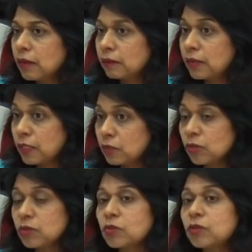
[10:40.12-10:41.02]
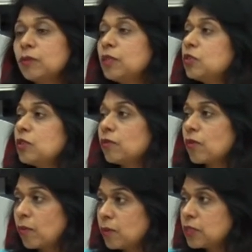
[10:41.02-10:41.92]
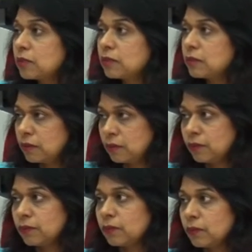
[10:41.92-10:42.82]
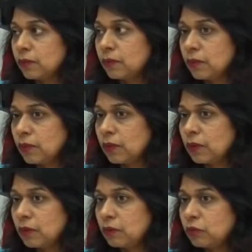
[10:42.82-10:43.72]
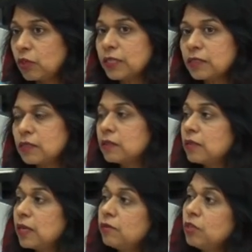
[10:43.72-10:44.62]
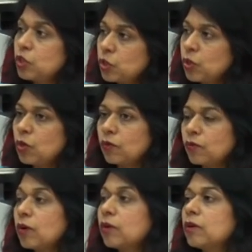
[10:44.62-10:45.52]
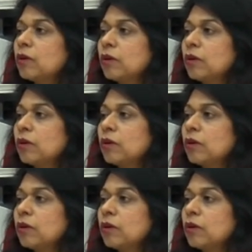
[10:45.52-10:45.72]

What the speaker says: And that is also the Ministry of Commerce thrust, that we should look for